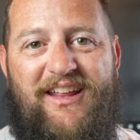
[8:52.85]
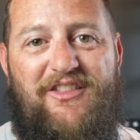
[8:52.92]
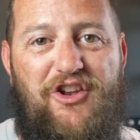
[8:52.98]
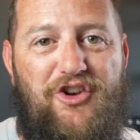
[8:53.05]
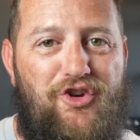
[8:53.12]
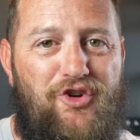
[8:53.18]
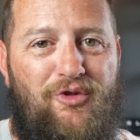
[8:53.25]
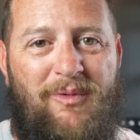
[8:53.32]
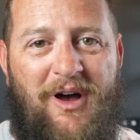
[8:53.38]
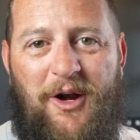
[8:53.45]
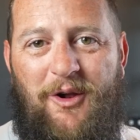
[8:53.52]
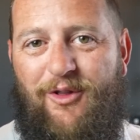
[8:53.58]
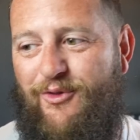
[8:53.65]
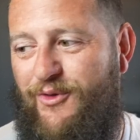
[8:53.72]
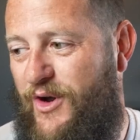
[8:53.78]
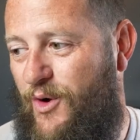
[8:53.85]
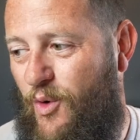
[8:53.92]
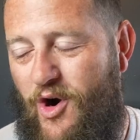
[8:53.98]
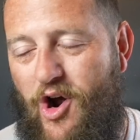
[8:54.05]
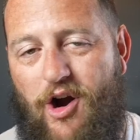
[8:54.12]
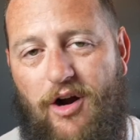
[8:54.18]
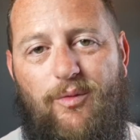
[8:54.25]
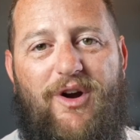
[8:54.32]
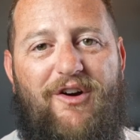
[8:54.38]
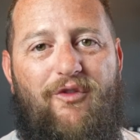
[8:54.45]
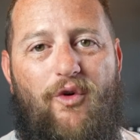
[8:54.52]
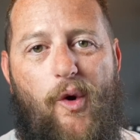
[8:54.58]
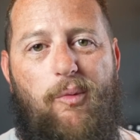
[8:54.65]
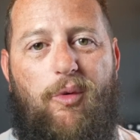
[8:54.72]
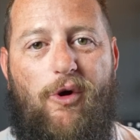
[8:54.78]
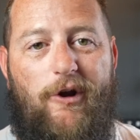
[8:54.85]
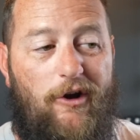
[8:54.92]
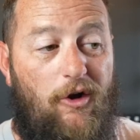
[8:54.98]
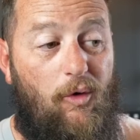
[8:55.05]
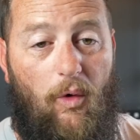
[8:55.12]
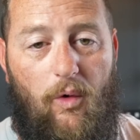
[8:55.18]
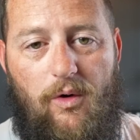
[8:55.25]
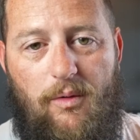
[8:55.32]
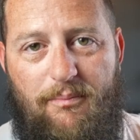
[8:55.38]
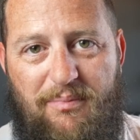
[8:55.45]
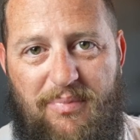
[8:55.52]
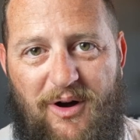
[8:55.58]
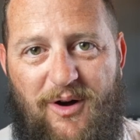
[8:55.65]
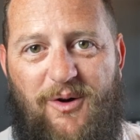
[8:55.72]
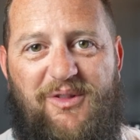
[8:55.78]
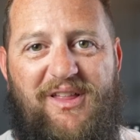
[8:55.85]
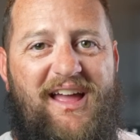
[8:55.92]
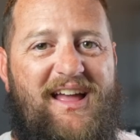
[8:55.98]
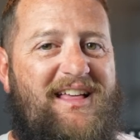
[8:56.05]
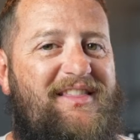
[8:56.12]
and the new Model 3 or Hardware 4.0 or both,